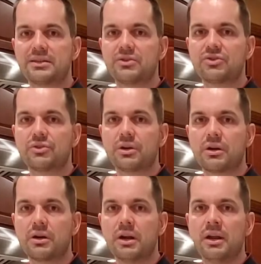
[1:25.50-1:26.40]
and
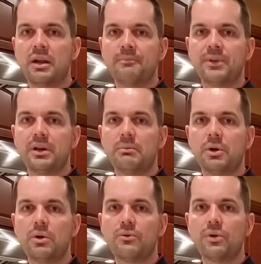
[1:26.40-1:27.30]
sugar
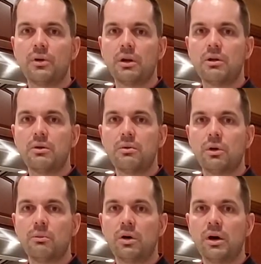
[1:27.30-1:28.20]
over
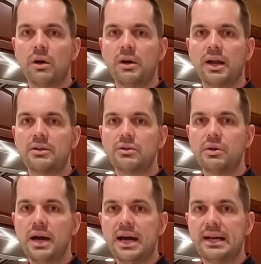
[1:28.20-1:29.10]
lukewarm water, not too
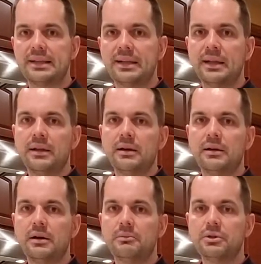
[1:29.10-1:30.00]
hot. You